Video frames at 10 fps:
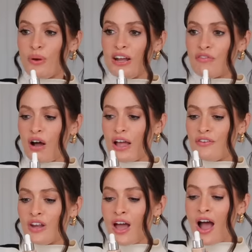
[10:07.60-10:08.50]
when it
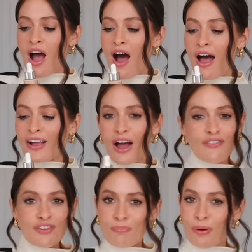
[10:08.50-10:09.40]
arrived, I kind
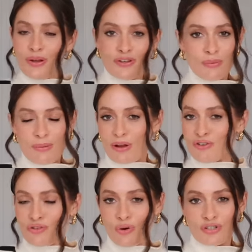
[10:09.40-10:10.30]
of just put it in my
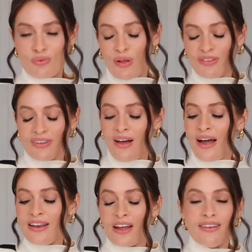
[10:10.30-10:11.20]
drawer to one
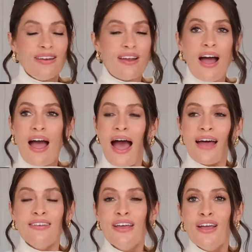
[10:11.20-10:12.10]
side.
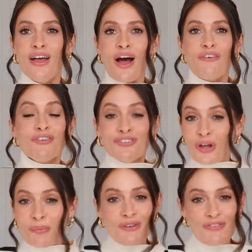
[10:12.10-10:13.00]
I've got
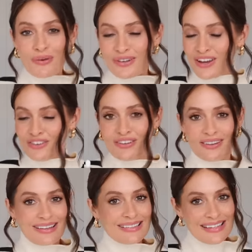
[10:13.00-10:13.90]
so many foundations
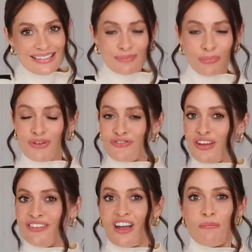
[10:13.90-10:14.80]
and like tinted
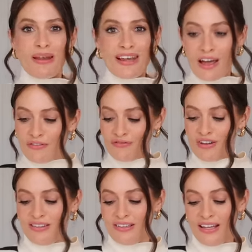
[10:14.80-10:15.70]
moisturisers that I've been loving
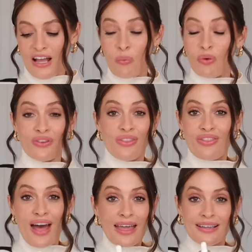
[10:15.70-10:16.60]
recently. I wasn't
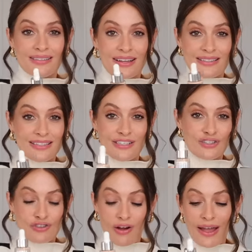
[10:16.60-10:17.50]
that excited to
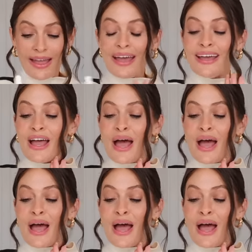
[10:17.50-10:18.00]
try it,